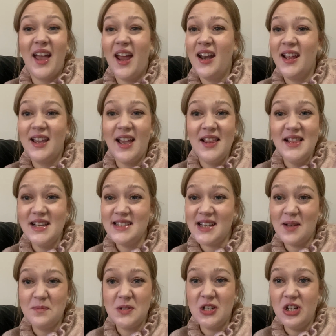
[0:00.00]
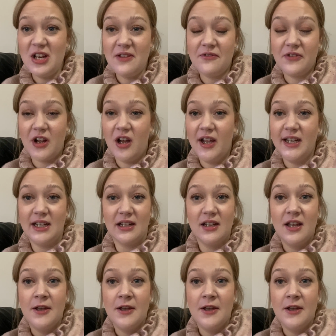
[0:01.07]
And again, that's absolutely fine.